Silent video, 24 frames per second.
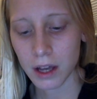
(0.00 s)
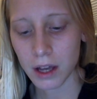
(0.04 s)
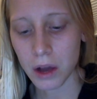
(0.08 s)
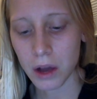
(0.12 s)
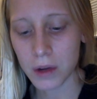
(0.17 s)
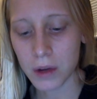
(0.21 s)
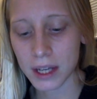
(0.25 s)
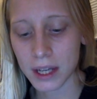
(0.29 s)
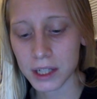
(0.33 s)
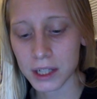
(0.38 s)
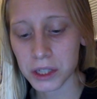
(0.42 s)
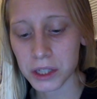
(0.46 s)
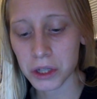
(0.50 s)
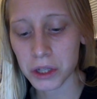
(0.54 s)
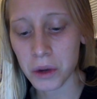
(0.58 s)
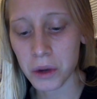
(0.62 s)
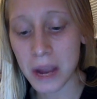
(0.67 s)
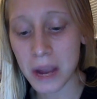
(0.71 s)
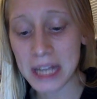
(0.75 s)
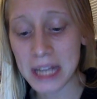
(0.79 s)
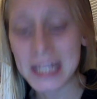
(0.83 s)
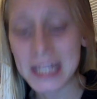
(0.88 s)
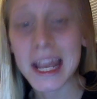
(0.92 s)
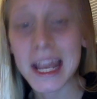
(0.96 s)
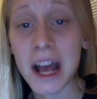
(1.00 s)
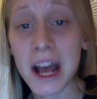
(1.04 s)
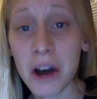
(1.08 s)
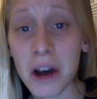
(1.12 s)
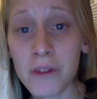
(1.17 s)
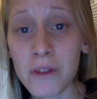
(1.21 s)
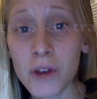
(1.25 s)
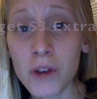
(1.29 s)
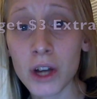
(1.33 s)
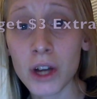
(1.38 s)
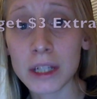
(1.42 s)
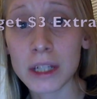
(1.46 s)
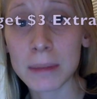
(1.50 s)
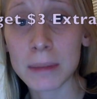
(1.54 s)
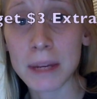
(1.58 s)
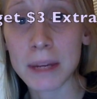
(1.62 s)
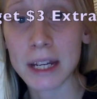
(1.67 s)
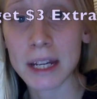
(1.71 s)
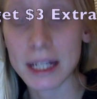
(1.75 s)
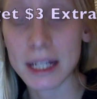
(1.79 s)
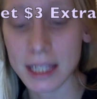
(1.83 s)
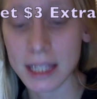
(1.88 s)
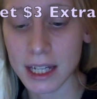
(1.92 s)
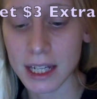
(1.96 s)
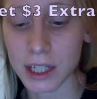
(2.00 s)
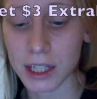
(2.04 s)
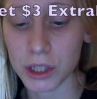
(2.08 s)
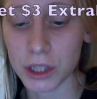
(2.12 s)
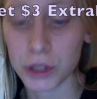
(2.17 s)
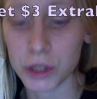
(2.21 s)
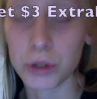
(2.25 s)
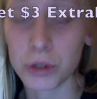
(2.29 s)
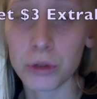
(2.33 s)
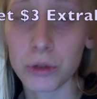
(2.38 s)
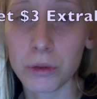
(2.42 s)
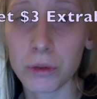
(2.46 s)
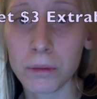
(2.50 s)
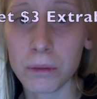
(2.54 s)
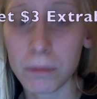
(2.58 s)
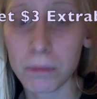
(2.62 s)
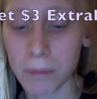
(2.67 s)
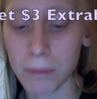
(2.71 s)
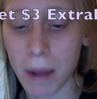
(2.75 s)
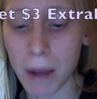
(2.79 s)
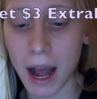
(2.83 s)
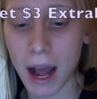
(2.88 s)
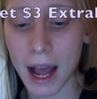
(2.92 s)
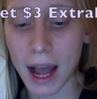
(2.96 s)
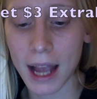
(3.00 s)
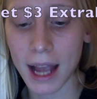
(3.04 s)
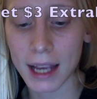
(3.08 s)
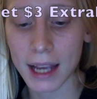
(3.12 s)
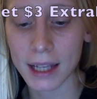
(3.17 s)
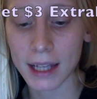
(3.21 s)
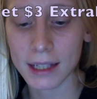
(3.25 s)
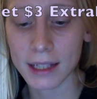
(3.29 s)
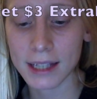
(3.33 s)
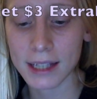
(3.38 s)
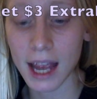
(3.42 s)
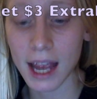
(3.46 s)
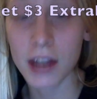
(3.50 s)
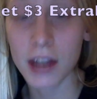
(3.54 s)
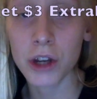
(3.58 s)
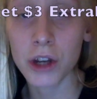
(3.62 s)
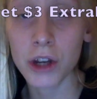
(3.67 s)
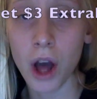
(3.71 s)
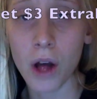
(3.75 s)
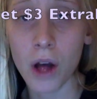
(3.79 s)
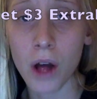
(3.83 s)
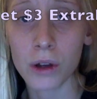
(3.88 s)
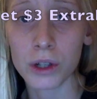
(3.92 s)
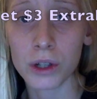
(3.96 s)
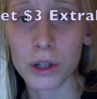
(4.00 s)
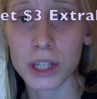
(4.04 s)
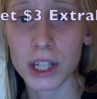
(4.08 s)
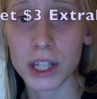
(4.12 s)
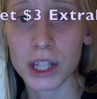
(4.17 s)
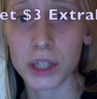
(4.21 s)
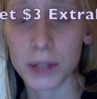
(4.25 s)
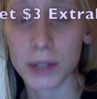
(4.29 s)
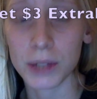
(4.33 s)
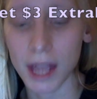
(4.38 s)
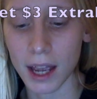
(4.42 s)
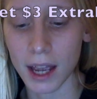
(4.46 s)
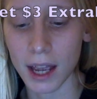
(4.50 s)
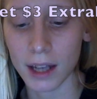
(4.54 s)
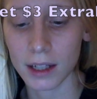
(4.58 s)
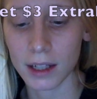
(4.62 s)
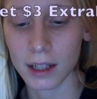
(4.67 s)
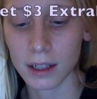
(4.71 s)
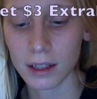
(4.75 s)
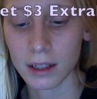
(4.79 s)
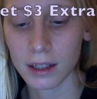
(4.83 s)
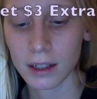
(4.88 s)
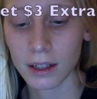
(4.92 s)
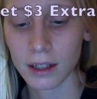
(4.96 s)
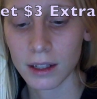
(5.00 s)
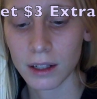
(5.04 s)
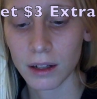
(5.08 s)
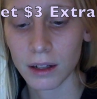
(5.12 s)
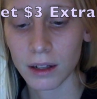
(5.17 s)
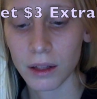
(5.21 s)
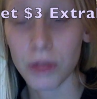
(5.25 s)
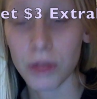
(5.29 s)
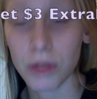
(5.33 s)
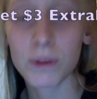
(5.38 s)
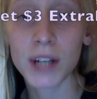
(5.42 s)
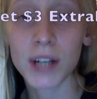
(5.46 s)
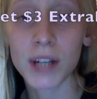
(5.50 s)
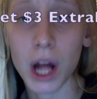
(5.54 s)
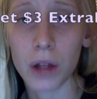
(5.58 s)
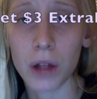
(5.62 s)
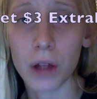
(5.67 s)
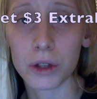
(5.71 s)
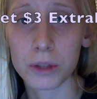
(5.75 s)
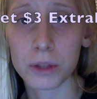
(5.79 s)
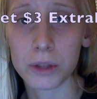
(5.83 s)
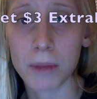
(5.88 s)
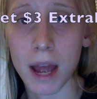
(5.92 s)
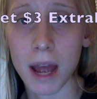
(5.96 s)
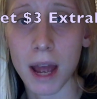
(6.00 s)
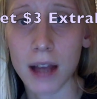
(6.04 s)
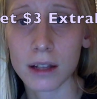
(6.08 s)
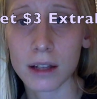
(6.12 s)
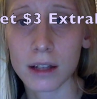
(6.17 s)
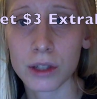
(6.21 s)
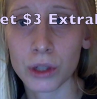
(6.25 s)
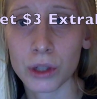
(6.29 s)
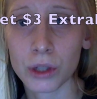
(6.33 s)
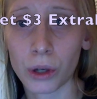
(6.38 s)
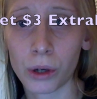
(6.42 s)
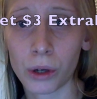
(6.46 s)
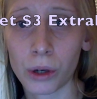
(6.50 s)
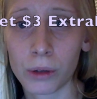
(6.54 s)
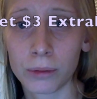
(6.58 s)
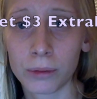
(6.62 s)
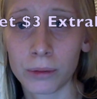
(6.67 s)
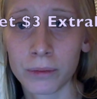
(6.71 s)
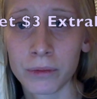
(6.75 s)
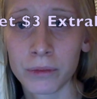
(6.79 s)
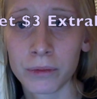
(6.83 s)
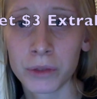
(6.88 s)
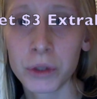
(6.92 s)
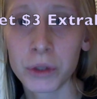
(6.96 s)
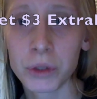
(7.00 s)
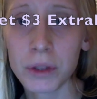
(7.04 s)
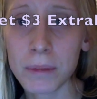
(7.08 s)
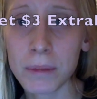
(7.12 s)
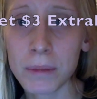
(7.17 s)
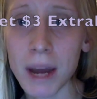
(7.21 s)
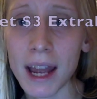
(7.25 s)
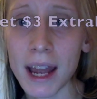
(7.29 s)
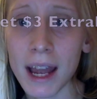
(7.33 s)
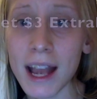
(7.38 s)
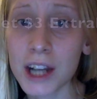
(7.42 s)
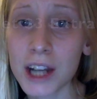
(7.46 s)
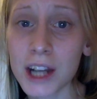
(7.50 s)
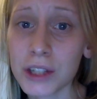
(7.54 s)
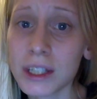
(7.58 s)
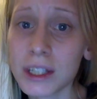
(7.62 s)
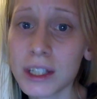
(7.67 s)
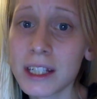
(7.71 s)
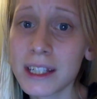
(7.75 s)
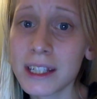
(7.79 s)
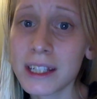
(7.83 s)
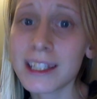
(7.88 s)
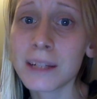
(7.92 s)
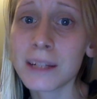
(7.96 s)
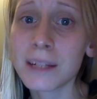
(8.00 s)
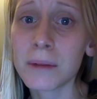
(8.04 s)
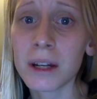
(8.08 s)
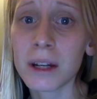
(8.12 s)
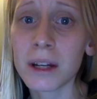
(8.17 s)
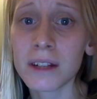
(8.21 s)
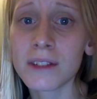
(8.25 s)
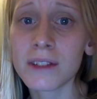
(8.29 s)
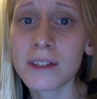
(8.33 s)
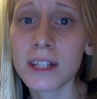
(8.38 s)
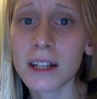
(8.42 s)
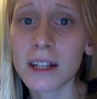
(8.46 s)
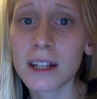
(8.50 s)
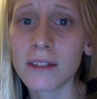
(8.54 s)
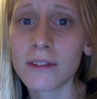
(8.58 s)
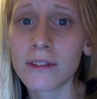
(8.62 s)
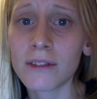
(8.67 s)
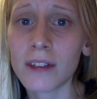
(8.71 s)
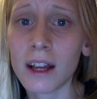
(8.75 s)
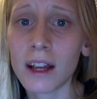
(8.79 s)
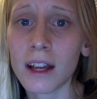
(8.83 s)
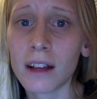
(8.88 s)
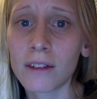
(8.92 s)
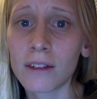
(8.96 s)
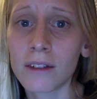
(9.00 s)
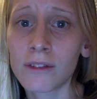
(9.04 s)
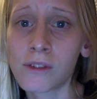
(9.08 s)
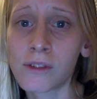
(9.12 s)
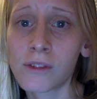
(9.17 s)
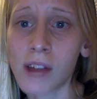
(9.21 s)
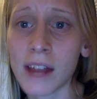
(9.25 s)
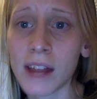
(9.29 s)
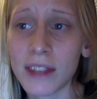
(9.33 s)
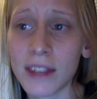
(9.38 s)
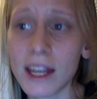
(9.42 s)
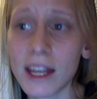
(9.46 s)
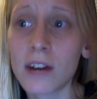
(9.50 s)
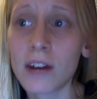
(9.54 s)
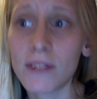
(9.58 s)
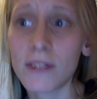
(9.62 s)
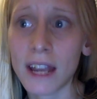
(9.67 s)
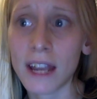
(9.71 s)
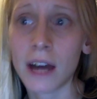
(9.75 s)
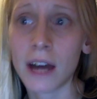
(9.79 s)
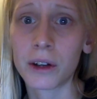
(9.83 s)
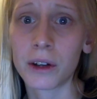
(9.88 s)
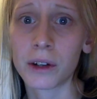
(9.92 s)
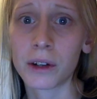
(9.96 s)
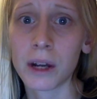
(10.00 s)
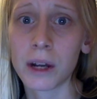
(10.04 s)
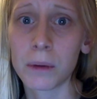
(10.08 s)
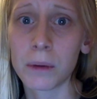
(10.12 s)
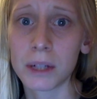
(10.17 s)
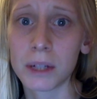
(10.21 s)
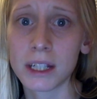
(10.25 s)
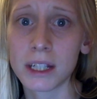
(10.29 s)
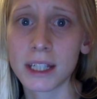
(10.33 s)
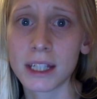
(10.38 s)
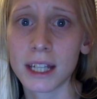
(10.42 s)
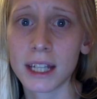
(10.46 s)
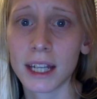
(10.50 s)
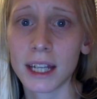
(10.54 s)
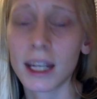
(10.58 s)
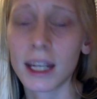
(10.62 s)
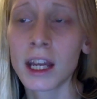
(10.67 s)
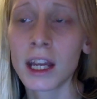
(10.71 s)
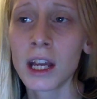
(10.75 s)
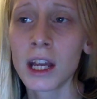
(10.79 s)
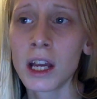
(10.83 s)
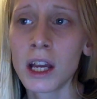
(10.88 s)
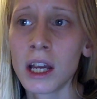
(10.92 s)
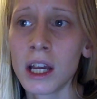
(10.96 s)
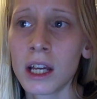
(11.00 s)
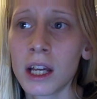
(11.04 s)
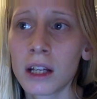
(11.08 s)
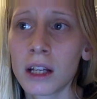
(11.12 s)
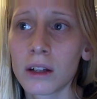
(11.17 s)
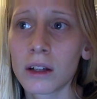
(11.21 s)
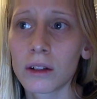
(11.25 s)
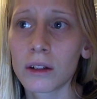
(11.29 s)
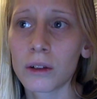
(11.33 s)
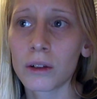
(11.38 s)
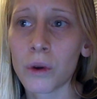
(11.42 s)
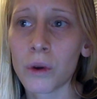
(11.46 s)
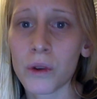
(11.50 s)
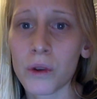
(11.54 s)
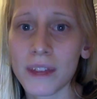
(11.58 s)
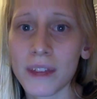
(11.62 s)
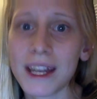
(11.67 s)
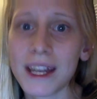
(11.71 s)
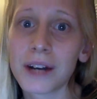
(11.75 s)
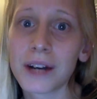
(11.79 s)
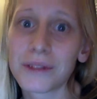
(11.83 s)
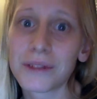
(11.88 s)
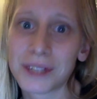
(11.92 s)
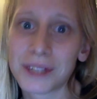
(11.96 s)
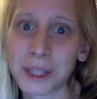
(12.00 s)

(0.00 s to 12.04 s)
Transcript: Okay, so any e.l.f. cosmetics is you buy $10 and you get $3 back. So you can buy actually a decent amount of stuff at the e.l.f. counter, I want to say. Or the e.l.f.